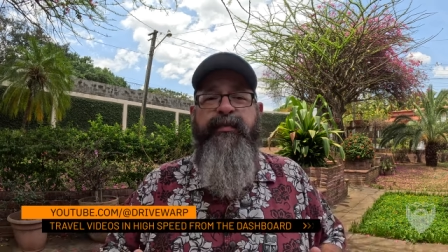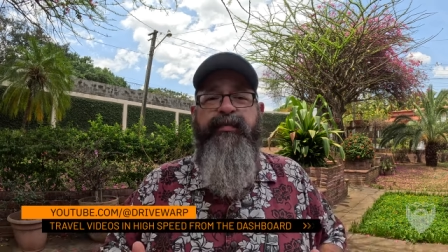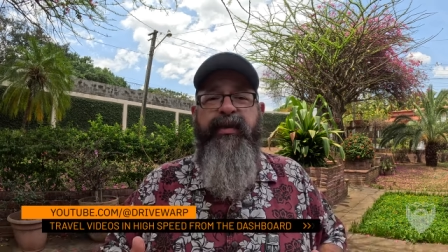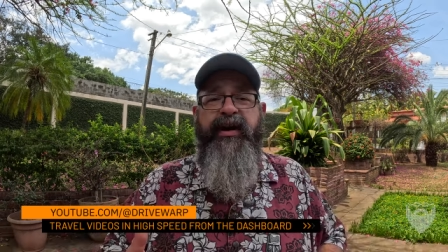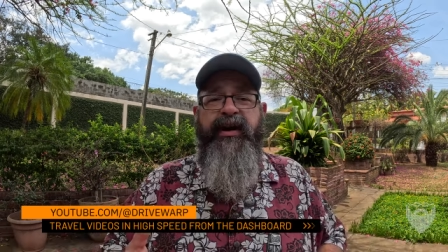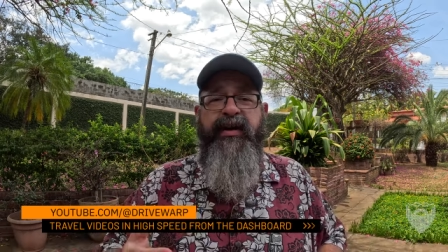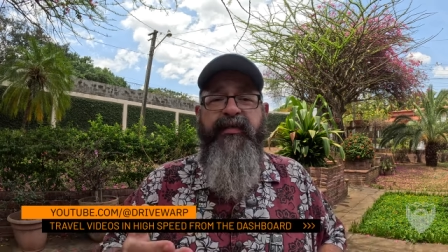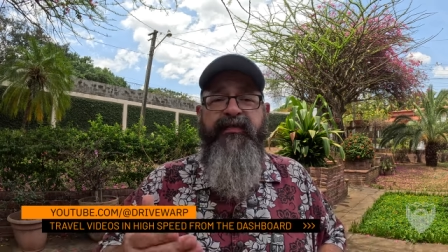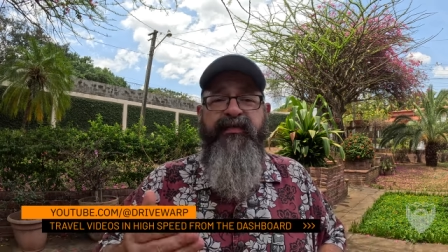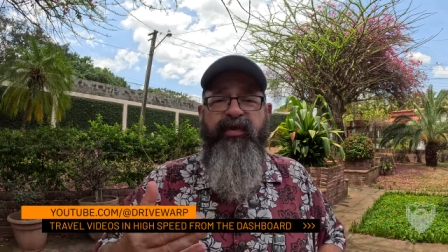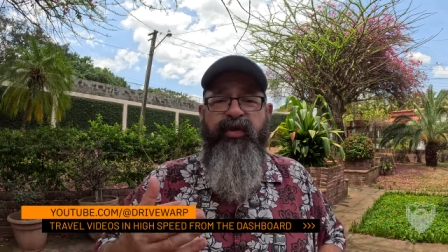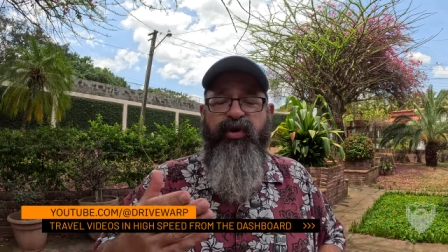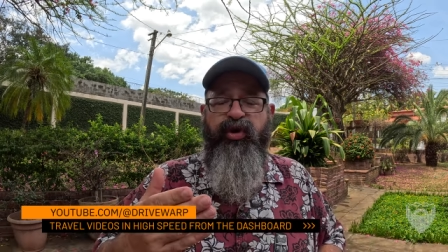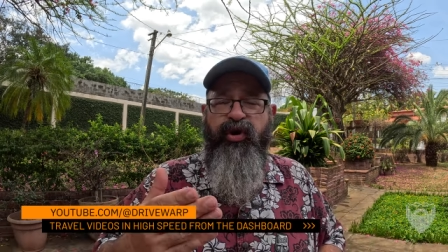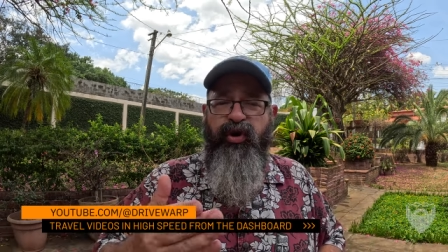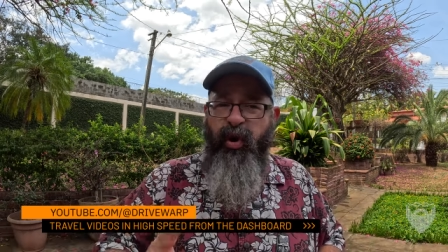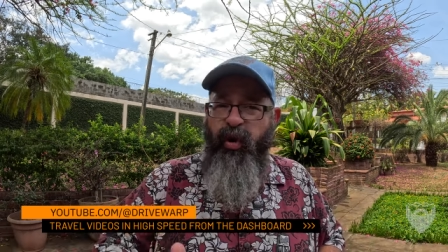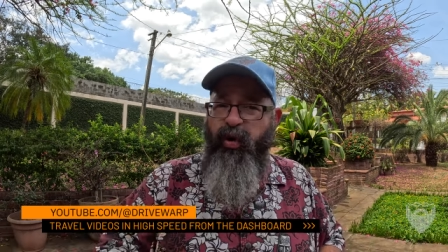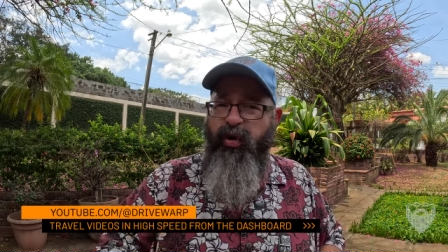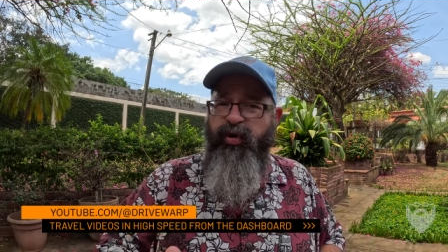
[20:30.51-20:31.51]
But if your
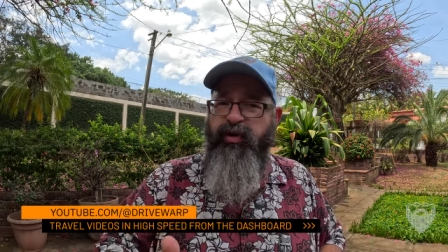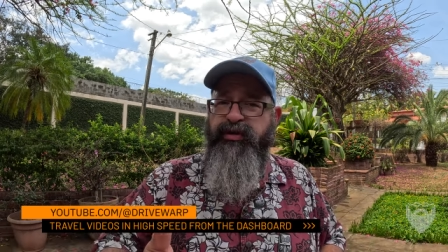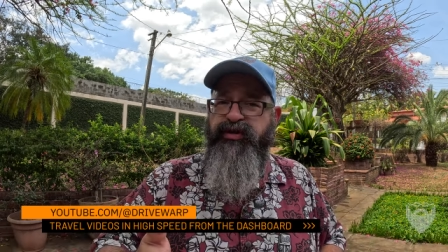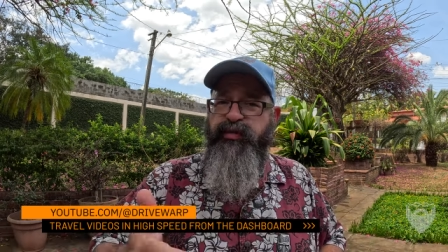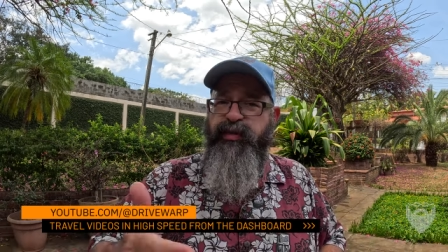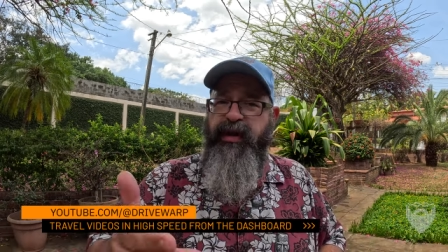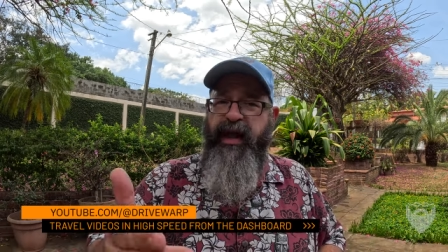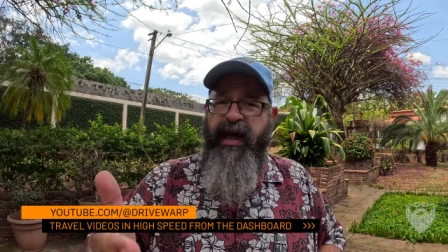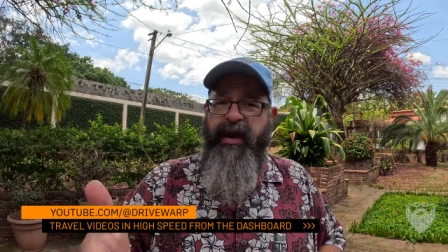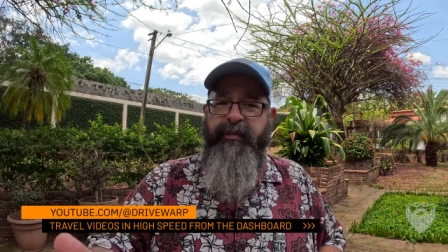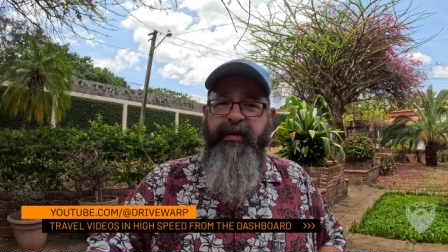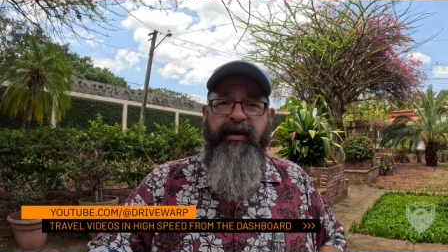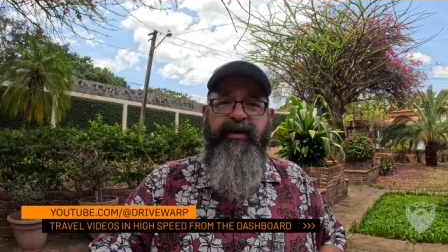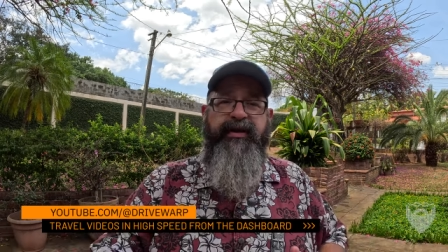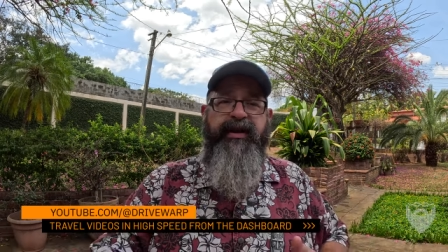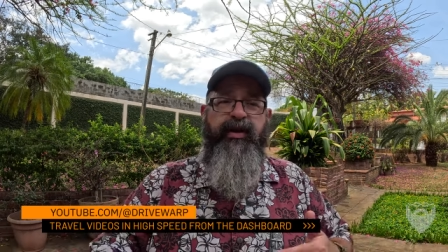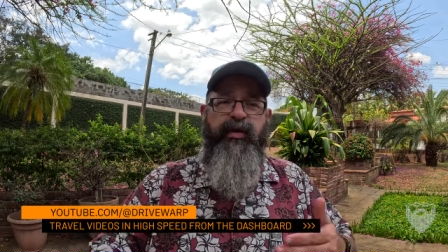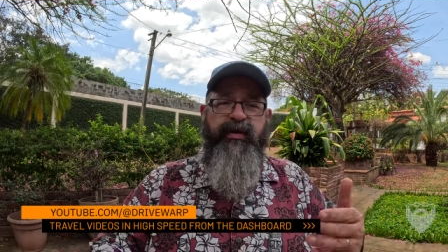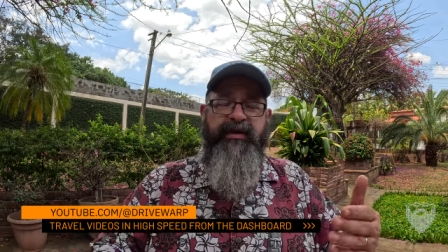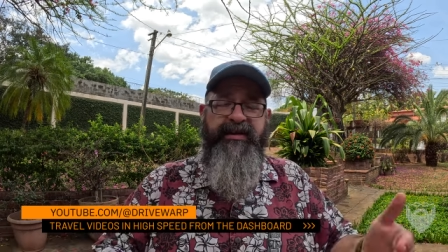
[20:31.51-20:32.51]
goal is
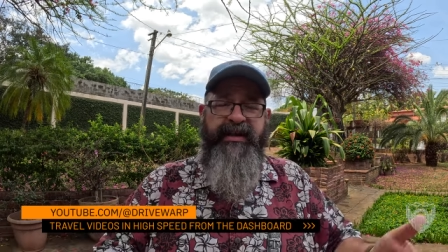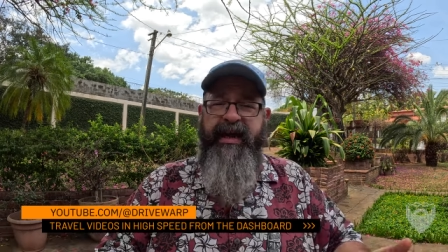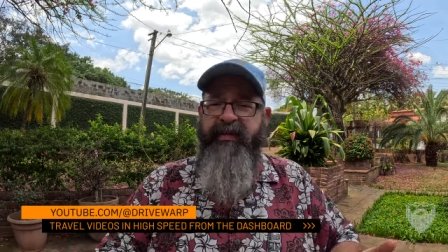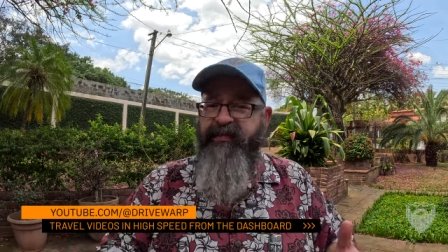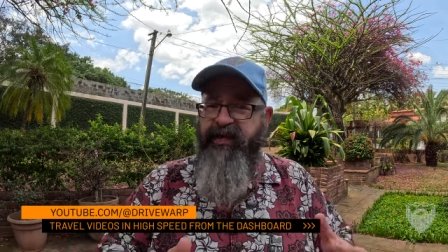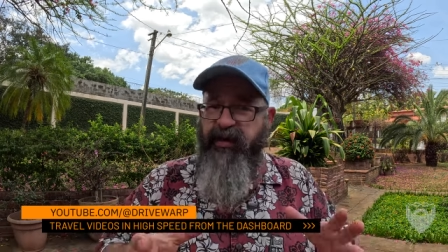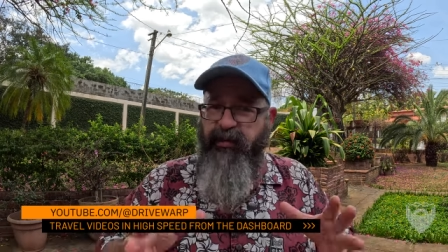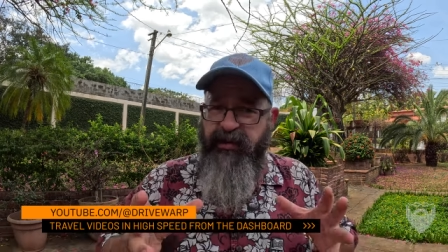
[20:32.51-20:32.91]
reliability or safety,